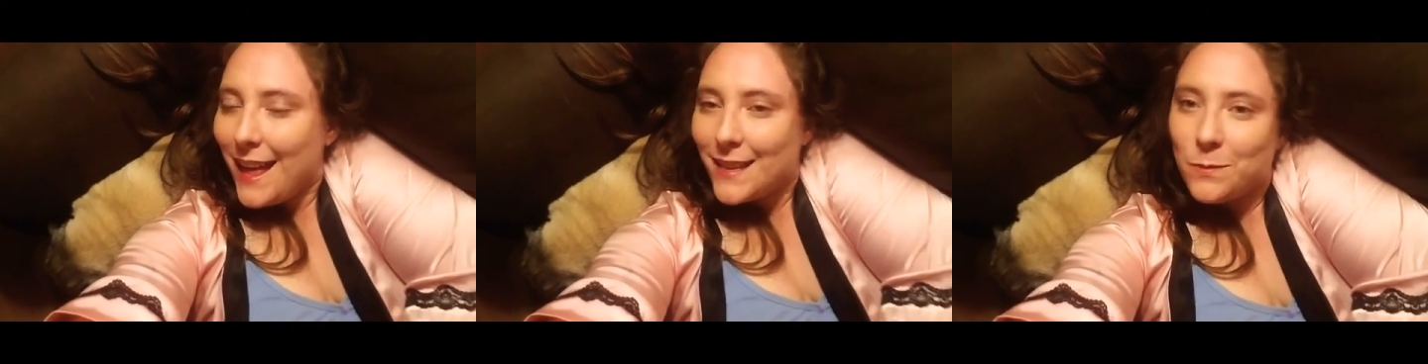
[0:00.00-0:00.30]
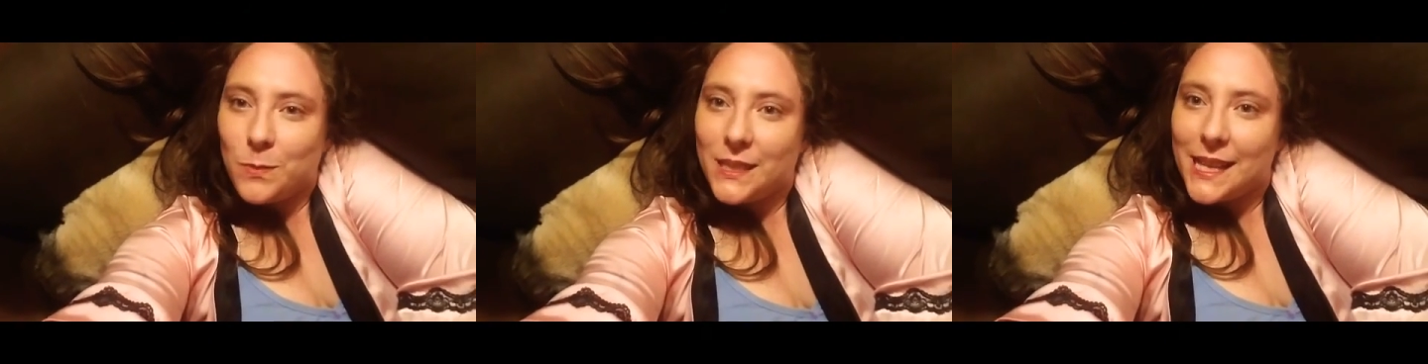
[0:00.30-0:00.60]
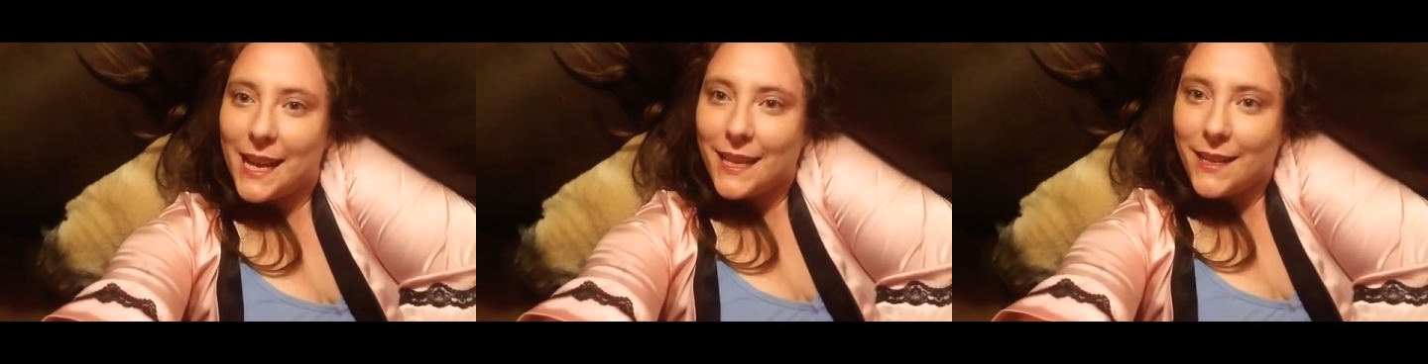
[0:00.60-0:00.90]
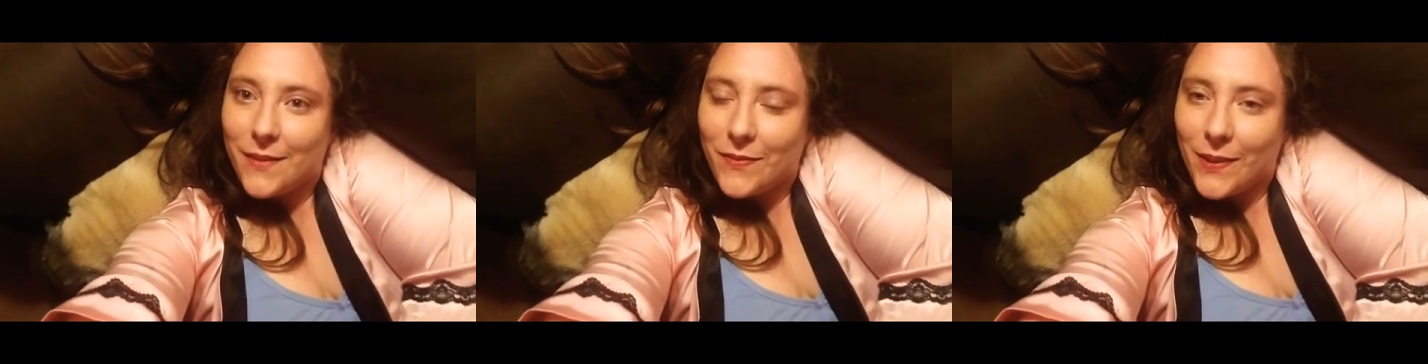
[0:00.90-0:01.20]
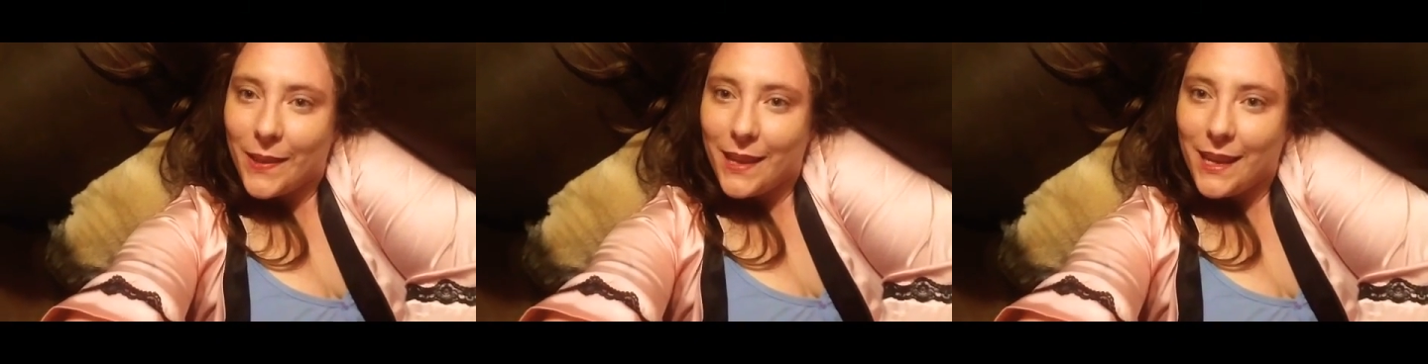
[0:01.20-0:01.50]
I'm sorry for
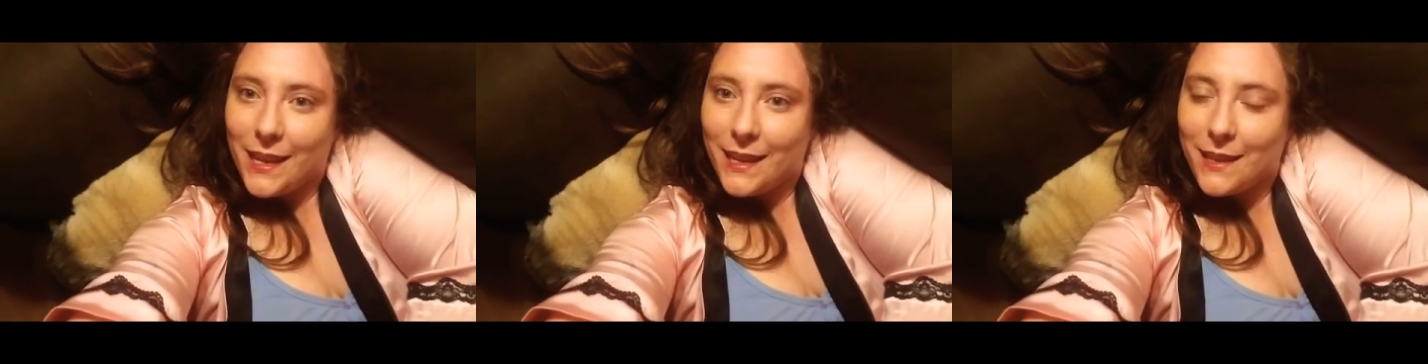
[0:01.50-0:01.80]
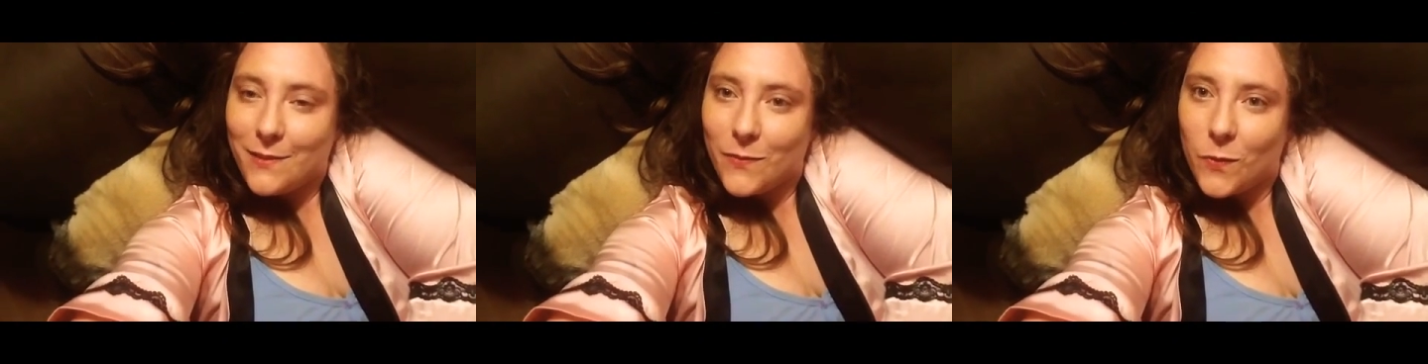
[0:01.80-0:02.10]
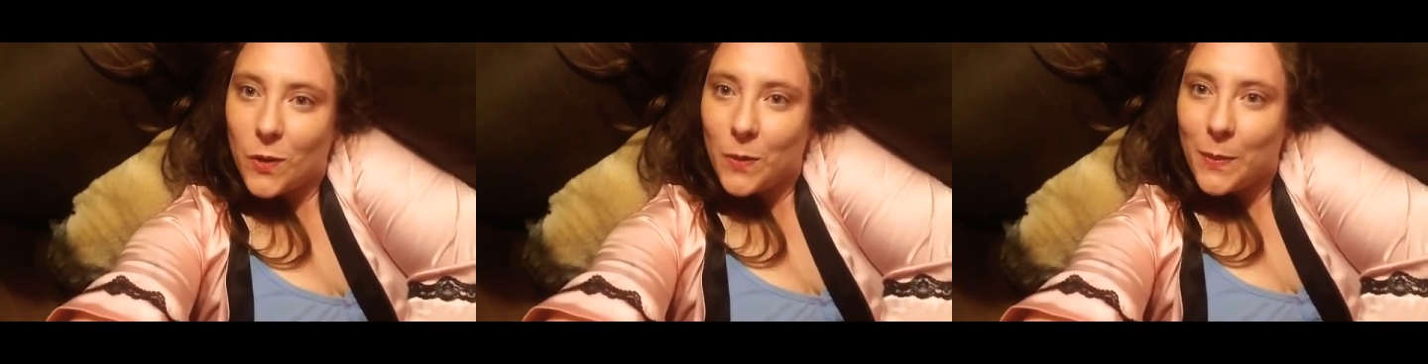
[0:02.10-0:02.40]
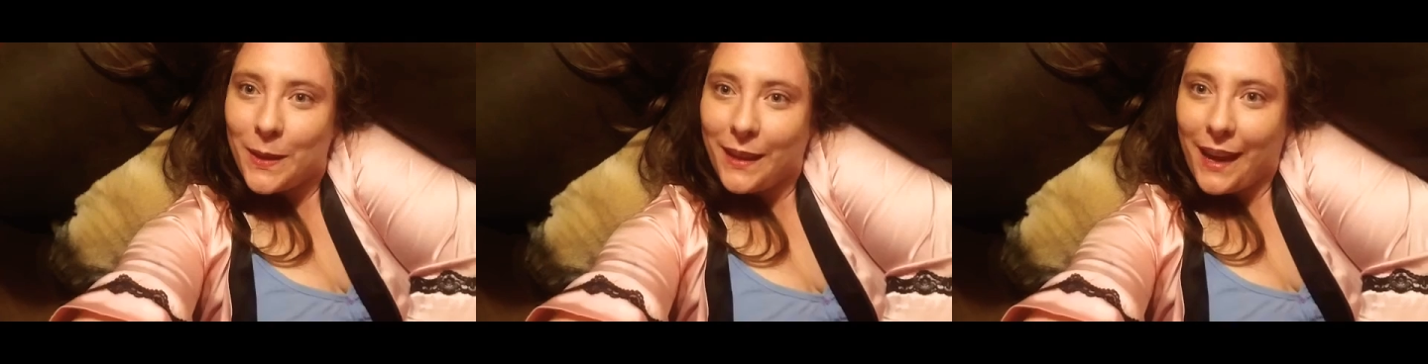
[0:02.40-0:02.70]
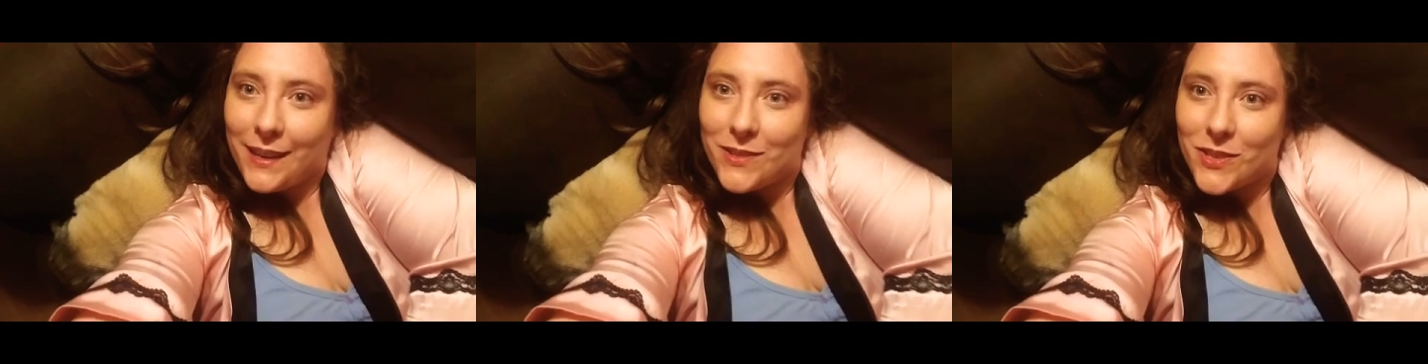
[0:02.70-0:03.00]
the informal
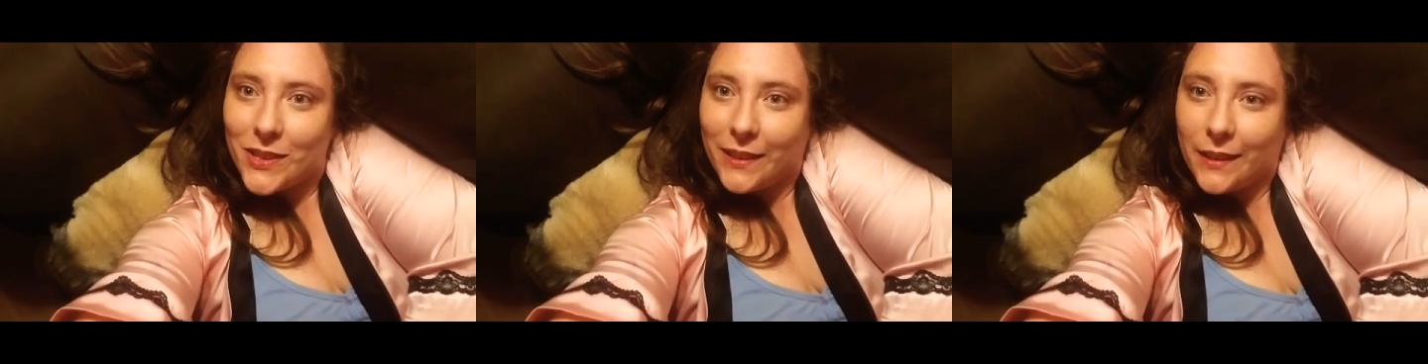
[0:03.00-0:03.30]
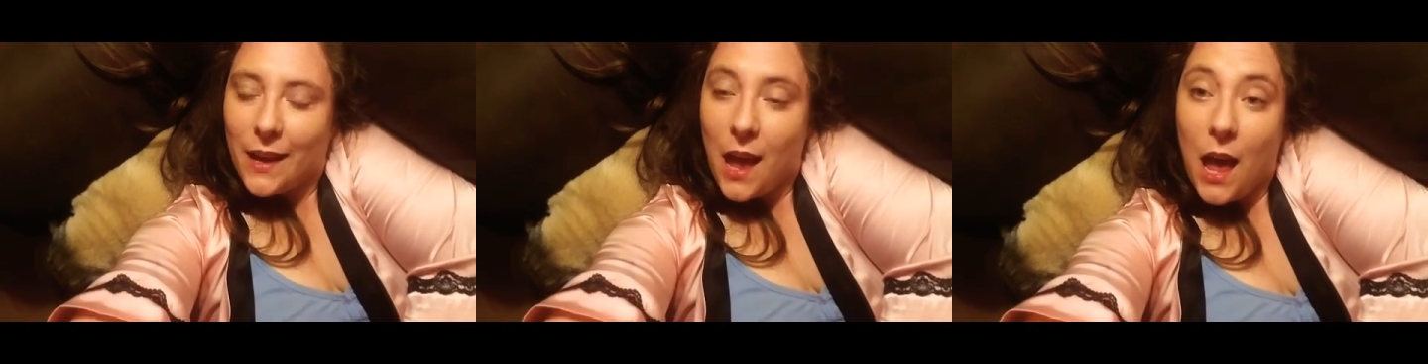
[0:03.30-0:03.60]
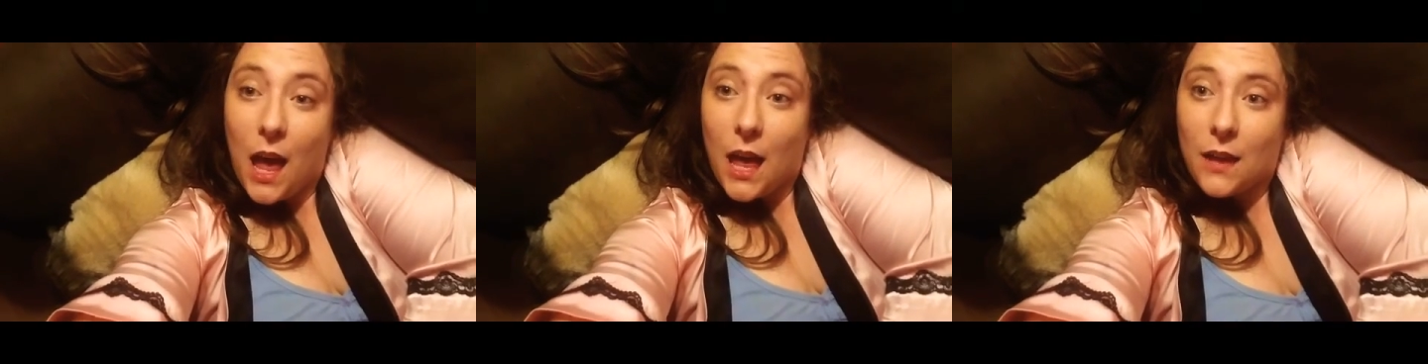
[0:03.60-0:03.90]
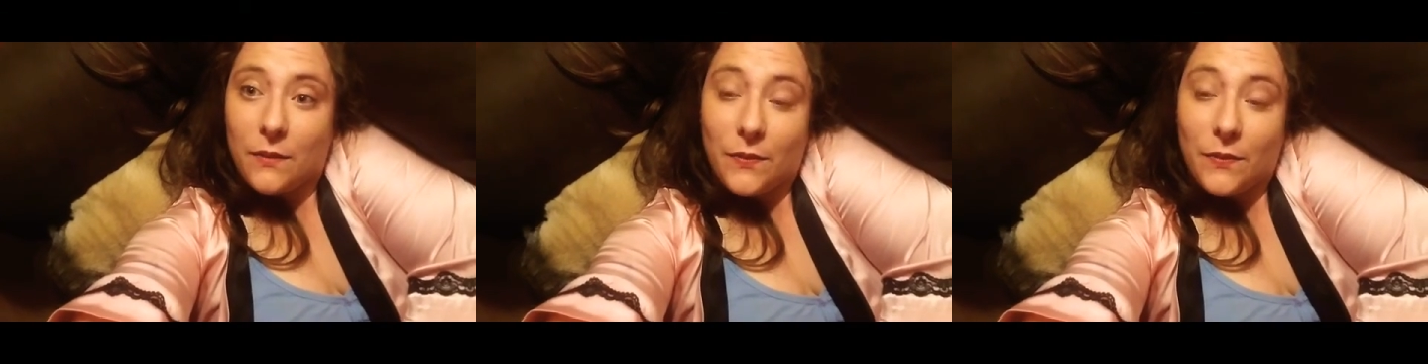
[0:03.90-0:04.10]
nature of